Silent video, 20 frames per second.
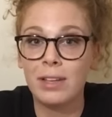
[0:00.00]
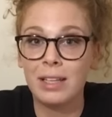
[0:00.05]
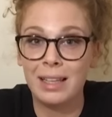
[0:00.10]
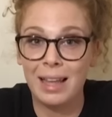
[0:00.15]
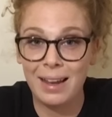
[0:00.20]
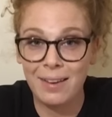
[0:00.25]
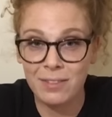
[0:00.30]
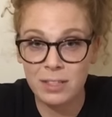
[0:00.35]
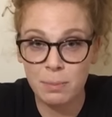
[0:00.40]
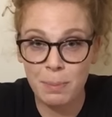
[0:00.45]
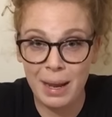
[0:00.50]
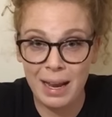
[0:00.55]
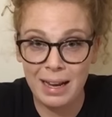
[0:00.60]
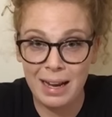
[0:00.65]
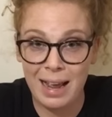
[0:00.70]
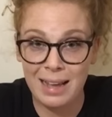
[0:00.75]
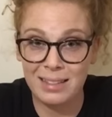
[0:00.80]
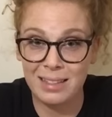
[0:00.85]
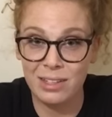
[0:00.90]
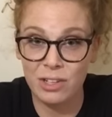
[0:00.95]
lifespan
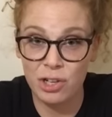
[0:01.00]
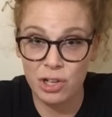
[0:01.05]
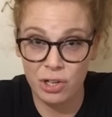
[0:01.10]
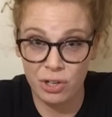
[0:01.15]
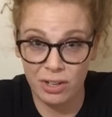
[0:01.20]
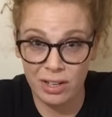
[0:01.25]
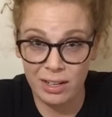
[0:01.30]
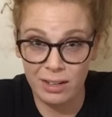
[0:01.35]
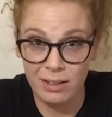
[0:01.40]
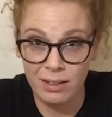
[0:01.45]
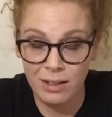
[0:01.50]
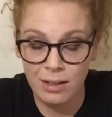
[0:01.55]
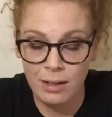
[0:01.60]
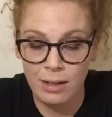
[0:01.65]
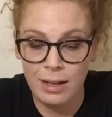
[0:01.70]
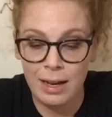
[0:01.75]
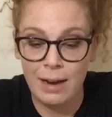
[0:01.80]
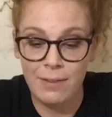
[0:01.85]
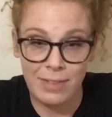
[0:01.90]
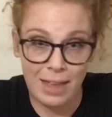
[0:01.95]
as it should,
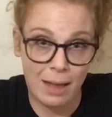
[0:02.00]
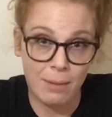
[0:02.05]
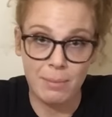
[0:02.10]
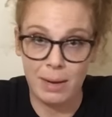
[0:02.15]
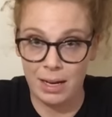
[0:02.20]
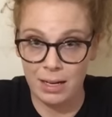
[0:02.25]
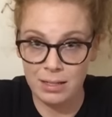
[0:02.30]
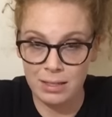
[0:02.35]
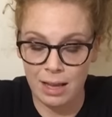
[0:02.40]
if that makes